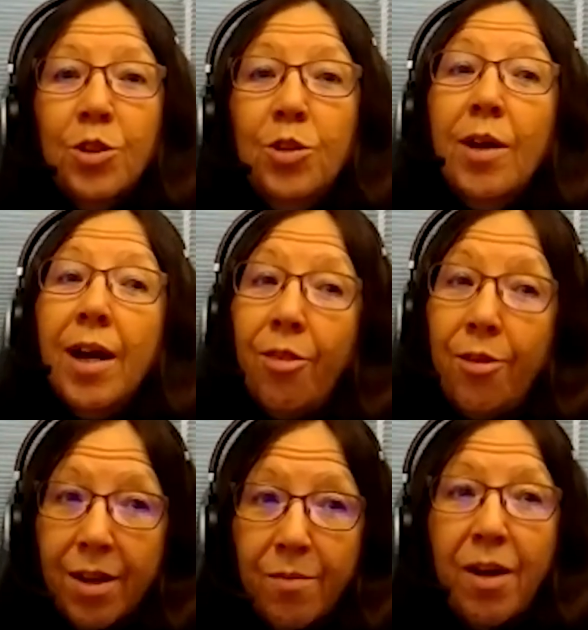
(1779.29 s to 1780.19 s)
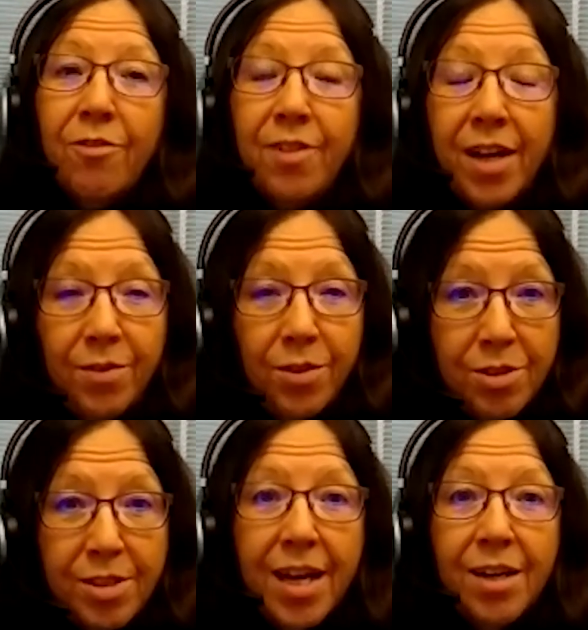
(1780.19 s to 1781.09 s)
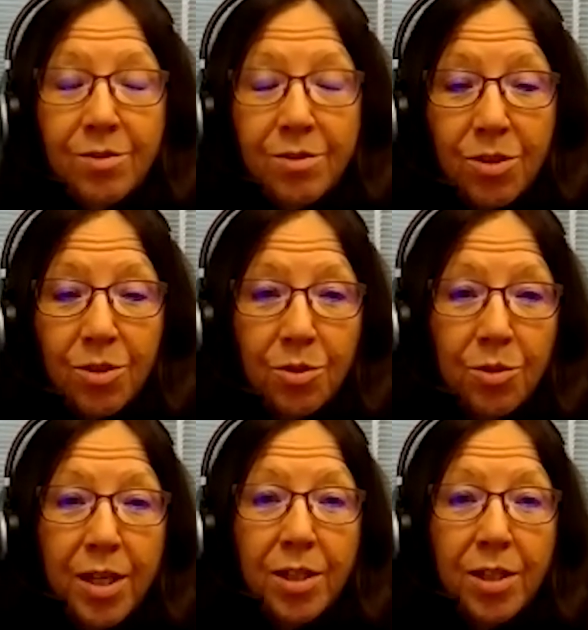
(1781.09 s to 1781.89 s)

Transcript: you got to think about 5 years out so that